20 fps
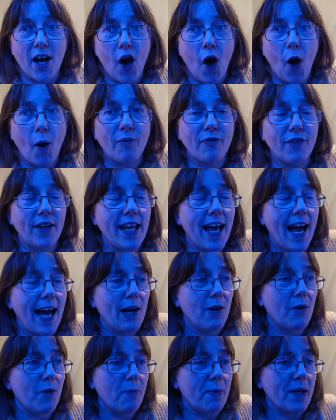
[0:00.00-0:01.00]
Hopefully
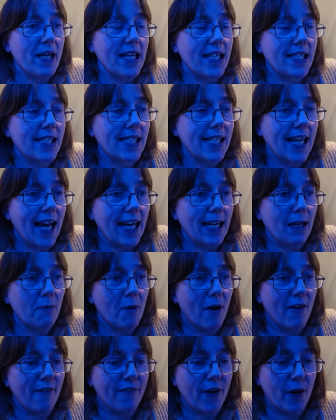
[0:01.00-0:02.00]
I will be slightly
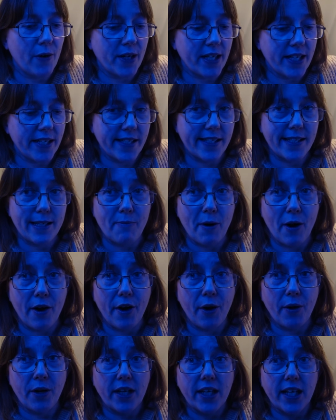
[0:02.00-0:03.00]
more focused
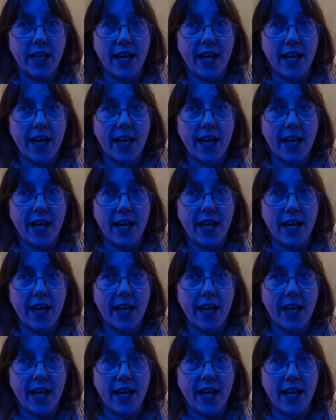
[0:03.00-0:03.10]
tomorrow,